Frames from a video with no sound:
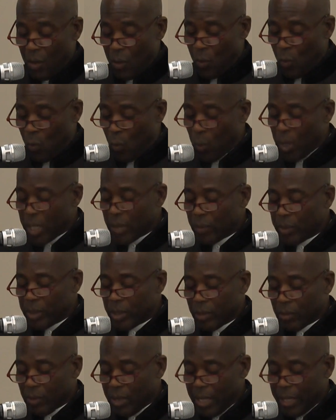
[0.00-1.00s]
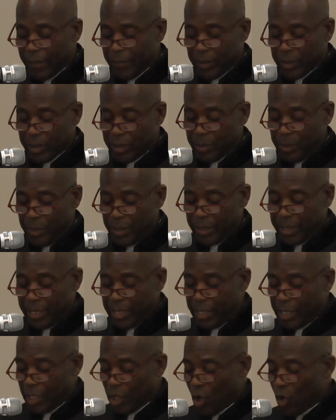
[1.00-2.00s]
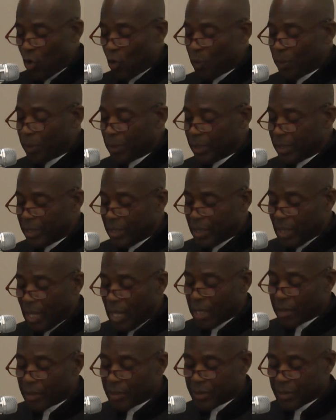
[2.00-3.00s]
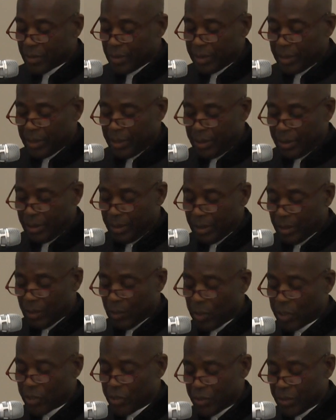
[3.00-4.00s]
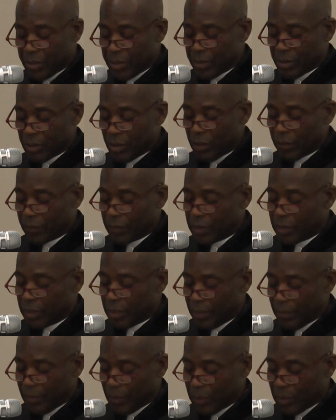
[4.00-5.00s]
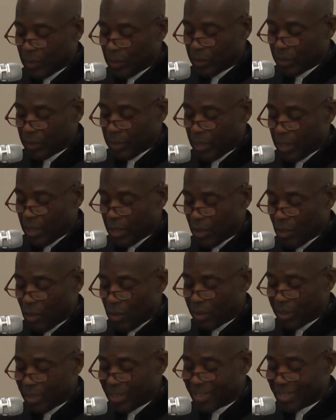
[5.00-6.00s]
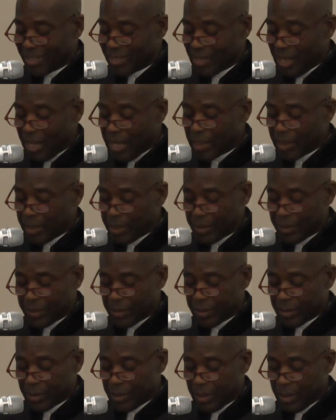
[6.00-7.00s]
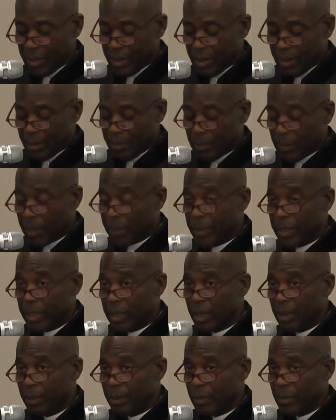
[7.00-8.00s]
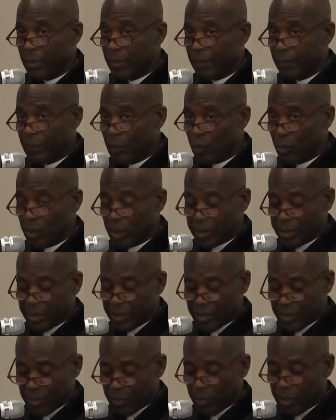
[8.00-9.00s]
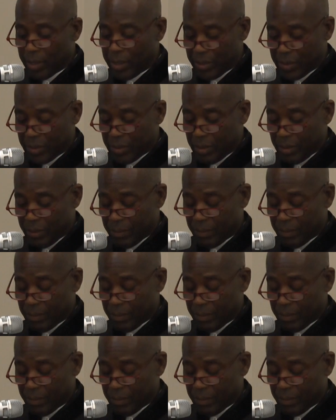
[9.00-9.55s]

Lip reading: When we arrive at communicating openly and honestly, questions often difficult and thought in silence may become vocally expressed.